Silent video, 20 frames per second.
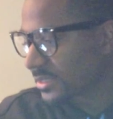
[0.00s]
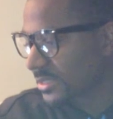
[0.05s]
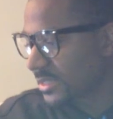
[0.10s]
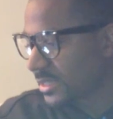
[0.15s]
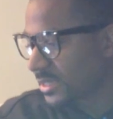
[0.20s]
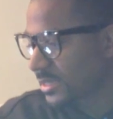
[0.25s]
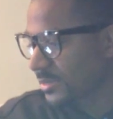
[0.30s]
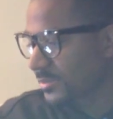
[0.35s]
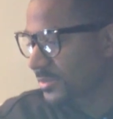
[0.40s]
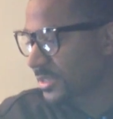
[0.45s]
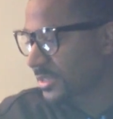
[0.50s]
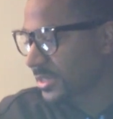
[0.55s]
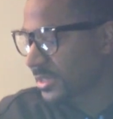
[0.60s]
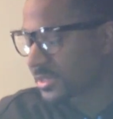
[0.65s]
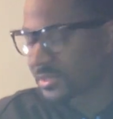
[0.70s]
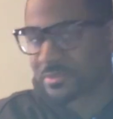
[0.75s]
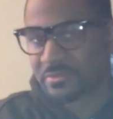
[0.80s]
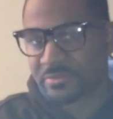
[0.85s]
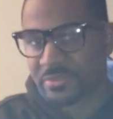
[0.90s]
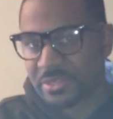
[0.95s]
teams in
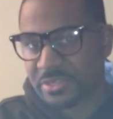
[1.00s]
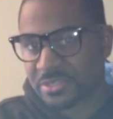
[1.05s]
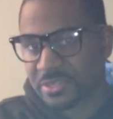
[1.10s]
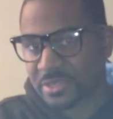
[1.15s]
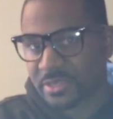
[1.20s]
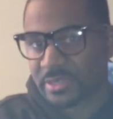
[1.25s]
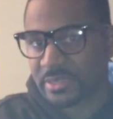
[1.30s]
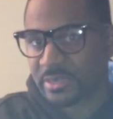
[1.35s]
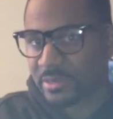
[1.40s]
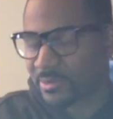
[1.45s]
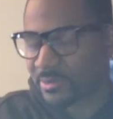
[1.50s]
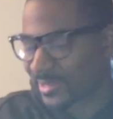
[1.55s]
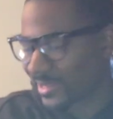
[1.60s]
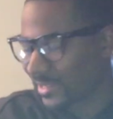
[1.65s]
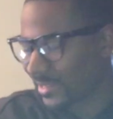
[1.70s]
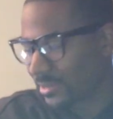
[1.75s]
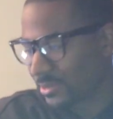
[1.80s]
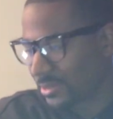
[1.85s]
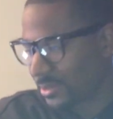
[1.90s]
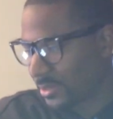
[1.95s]
each division, I can go
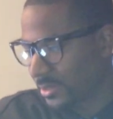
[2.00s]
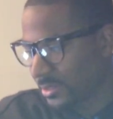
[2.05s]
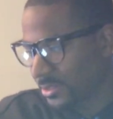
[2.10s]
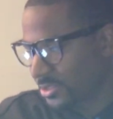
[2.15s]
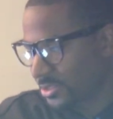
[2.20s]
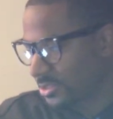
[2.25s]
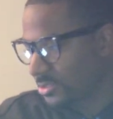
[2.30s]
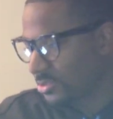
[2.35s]
ahead and, and just